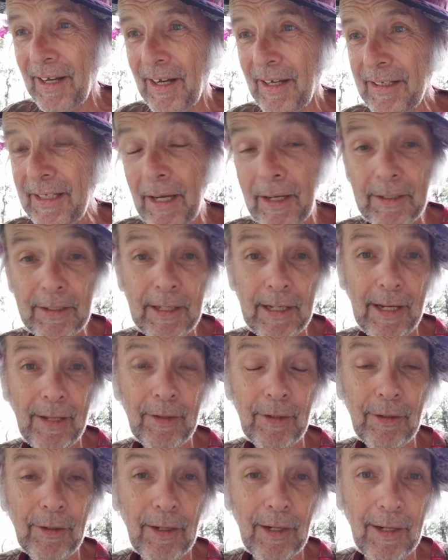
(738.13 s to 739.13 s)
Yeah, and the
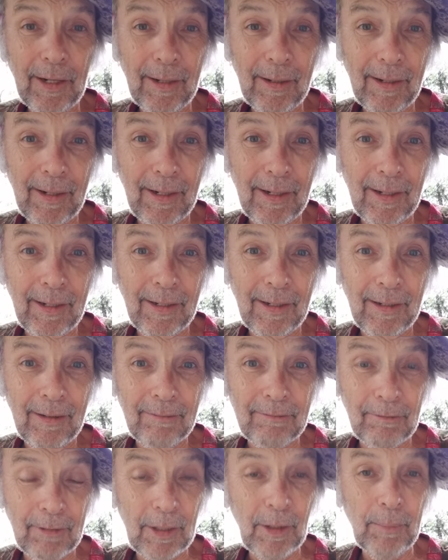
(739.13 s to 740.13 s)
other
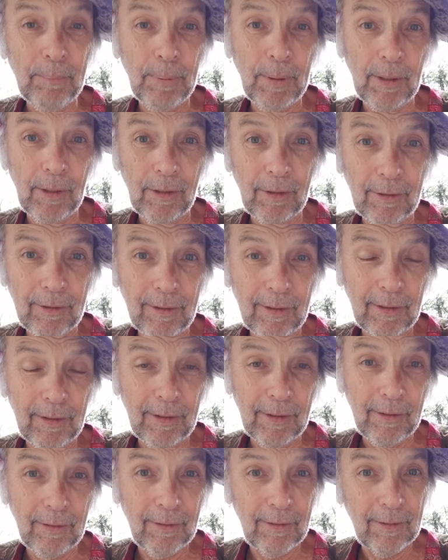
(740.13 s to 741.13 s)
real pillar
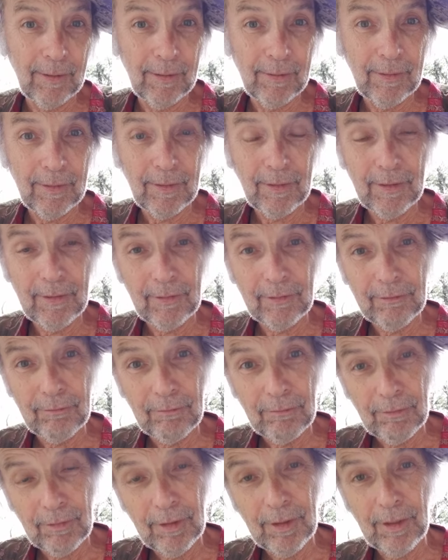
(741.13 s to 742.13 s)
that has
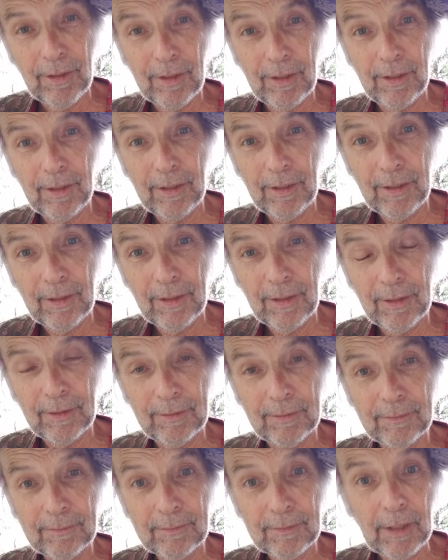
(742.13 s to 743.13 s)
really
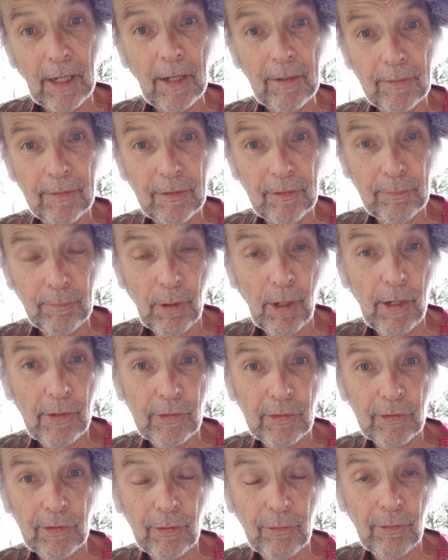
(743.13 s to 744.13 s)
got this
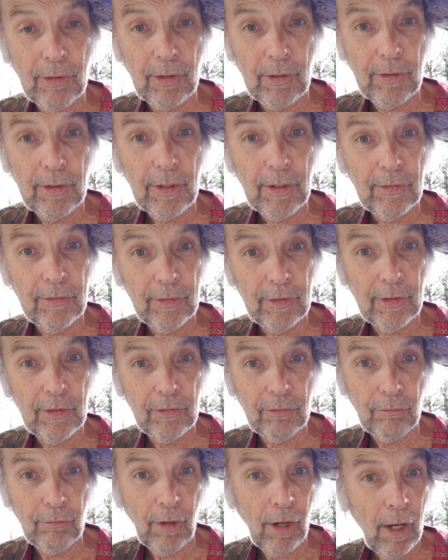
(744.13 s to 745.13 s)
project to where it
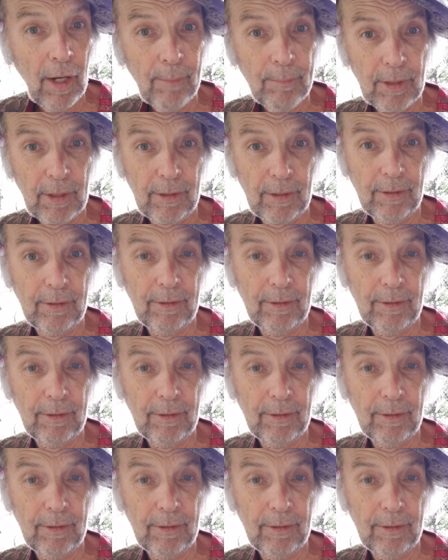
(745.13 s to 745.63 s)
is Robbie.